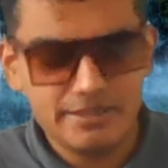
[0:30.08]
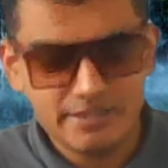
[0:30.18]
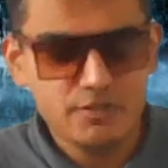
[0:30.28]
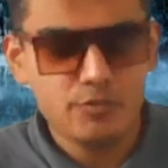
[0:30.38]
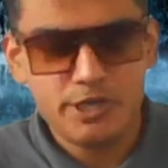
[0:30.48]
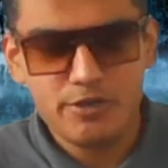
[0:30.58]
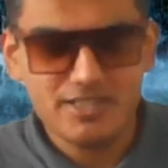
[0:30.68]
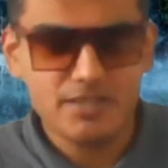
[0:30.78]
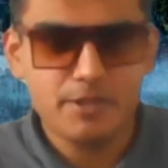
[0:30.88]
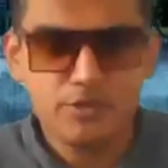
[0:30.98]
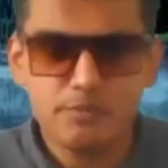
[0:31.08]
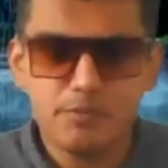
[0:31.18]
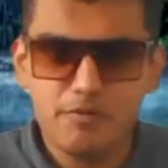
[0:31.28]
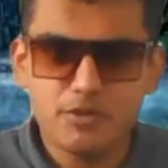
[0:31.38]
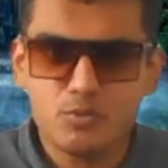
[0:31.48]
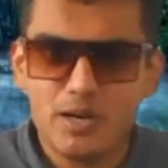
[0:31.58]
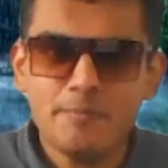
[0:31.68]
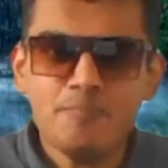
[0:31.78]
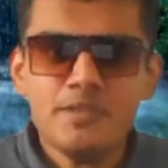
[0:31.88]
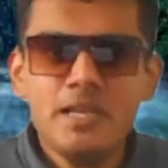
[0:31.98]
in this video as compared to the previous
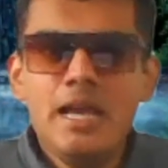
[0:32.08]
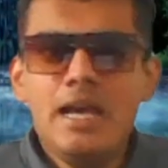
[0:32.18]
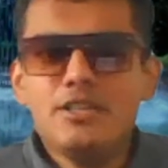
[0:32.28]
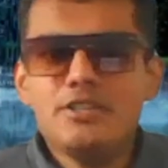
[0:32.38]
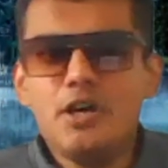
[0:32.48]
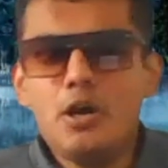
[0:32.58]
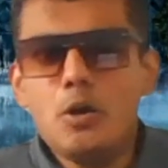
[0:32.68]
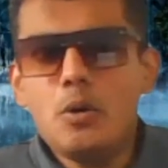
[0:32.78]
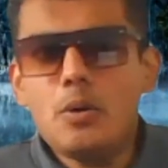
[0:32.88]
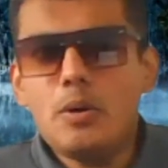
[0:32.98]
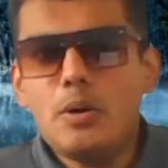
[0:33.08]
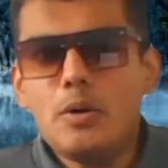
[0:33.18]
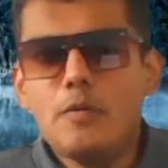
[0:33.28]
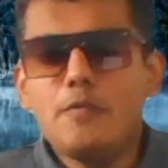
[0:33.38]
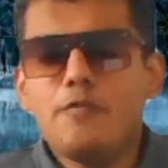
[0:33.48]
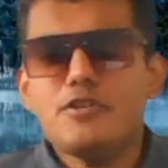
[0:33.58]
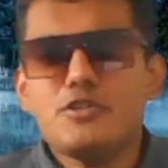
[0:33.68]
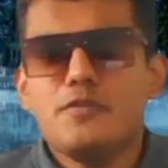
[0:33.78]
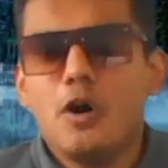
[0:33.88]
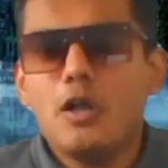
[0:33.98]
one. So,
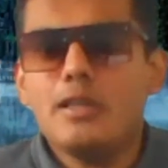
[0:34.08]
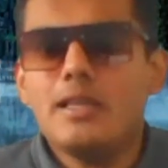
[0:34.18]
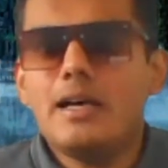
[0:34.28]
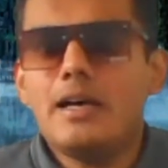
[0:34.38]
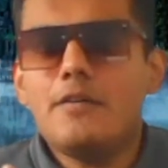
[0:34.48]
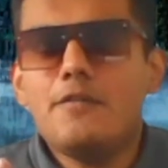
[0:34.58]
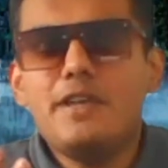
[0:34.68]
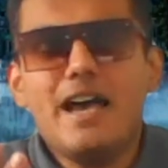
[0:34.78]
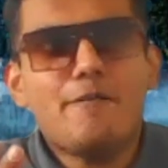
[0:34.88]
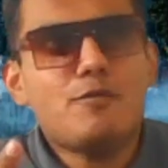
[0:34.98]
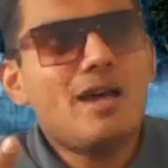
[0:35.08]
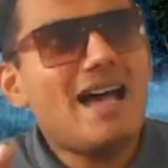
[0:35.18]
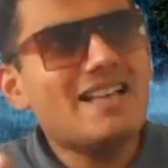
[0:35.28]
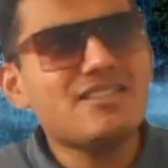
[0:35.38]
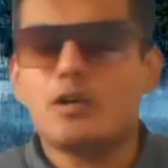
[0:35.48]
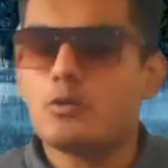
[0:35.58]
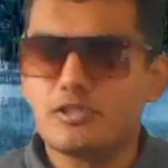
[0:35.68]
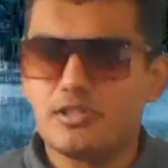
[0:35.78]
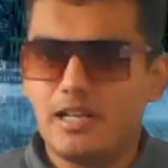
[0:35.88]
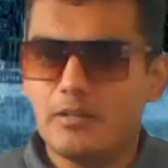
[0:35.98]
first of all, we have to ask
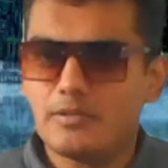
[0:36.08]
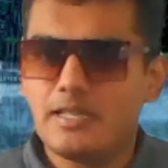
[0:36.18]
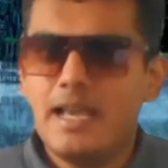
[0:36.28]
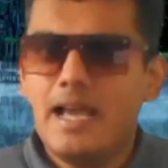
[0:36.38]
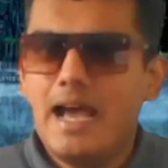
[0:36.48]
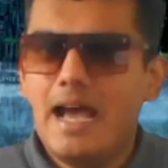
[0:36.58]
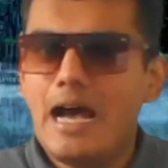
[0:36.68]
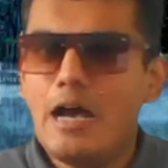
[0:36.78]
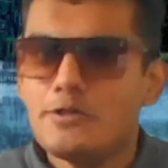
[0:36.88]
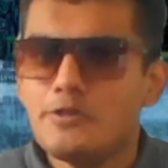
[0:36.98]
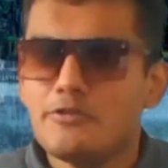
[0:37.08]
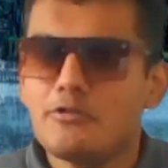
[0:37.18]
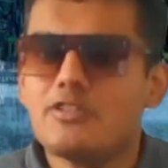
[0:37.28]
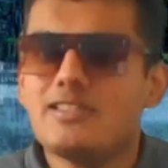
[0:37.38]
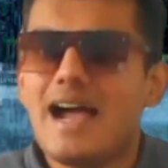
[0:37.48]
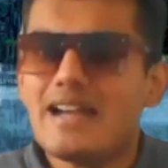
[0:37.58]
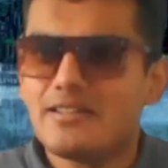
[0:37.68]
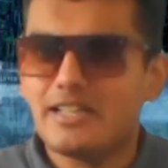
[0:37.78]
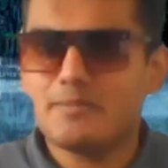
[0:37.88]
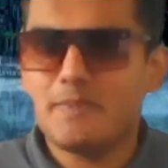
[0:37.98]
ourselves, how do
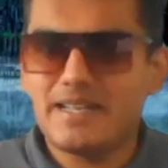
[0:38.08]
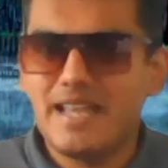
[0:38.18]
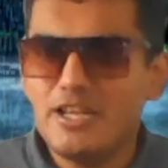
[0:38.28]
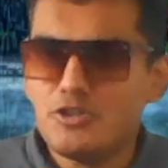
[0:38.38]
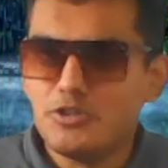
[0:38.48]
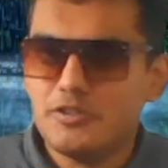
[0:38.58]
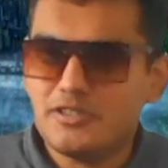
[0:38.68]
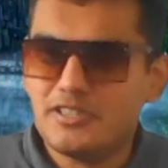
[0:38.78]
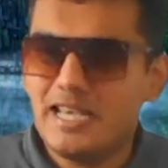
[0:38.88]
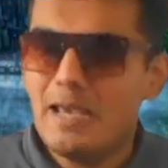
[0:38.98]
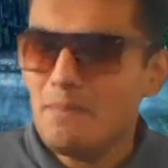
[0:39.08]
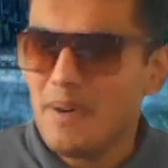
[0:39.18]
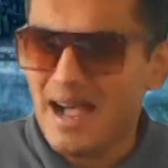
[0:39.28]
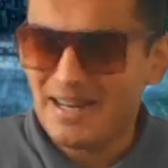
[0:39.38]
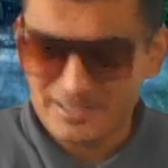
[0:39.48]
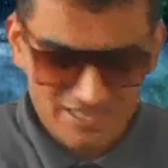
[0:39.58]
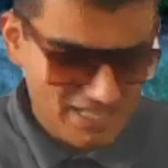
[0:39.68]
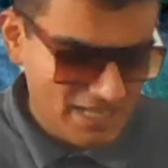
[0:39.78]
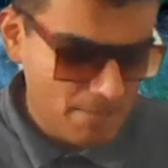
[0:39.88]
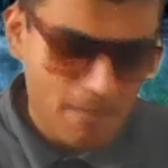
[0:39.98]
societal expectations impact
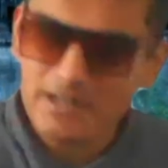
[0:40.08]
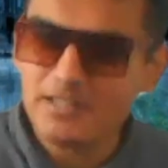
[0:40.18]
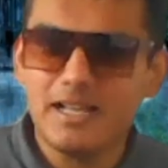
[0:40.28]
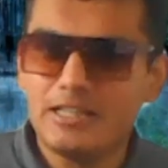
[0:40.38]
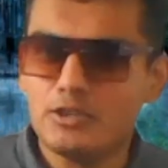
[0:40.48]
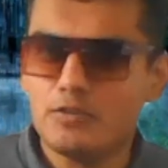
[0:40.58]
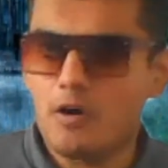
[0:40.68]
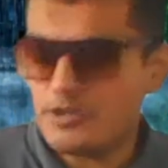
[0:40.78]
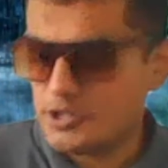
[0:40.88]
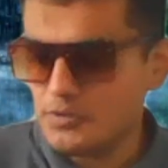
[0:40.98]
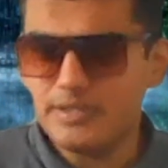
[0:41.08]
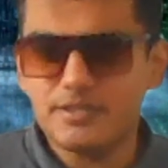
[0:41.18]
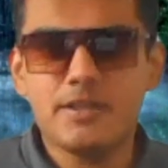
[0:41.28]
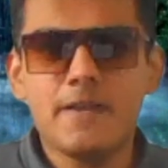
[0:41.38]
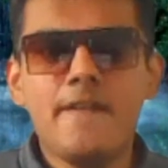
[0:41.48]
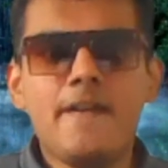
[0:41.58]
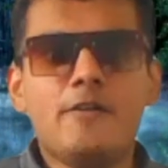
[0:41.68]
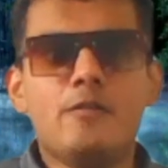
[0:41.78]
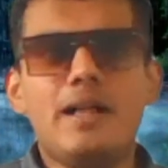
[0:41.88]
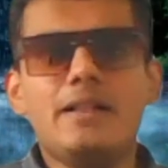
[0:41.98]
the mental health of our students?
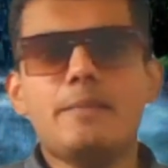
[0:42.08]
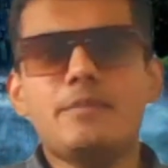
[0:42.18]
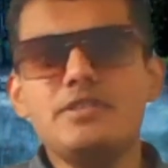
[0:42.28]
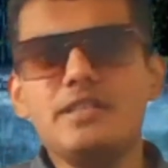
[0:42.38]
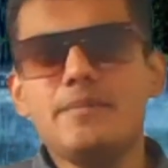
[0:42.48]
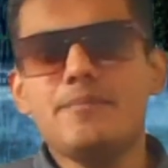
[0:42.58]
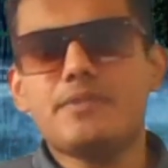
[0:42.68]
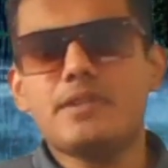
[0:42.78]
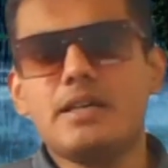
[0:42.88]
Well, you see,